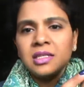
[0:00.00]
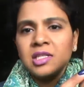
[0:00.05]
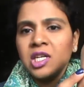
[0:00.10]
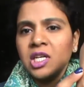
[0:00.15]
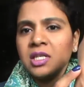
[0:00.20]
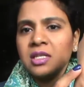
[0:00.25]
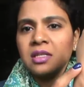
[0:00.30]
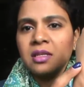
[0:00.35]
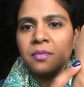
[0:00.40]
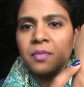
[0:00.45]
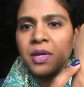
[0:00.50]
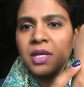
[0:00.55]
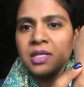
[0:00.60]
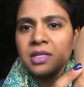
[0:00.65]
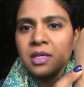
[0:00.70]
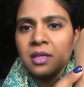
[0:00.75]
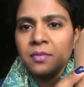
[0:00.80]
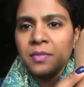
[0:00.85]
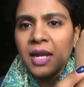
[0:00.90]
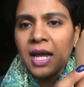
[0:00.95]
just the
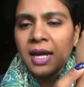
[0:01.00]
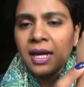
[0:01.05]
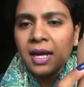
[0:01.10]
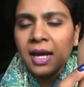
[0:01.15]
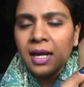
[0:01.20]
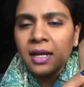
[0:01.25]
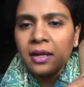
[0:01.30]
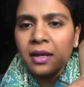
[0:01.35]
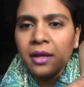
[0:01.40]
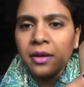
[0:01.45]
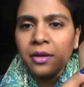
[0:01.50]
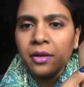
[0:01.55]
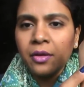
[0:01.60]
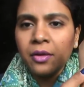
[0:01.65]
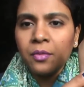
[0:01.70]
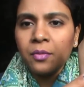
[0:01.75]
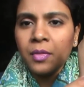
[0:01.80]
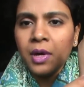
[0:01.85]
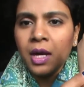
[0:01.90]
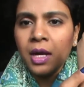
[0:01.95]
basic black
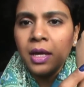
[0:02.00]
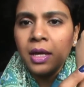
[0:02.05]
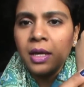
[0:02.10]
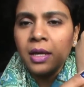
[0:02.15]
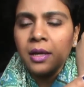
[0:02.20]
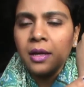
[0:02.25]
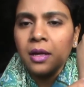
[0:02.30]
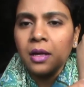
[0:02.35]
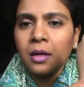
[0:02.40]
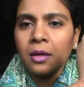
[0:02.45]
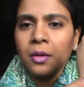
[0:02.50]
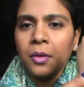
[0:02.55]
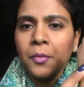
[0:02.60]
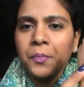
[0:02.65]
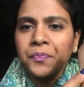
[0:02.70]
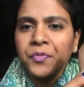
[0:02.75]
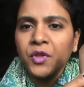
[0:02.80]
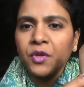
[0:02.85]
eyeliner my um,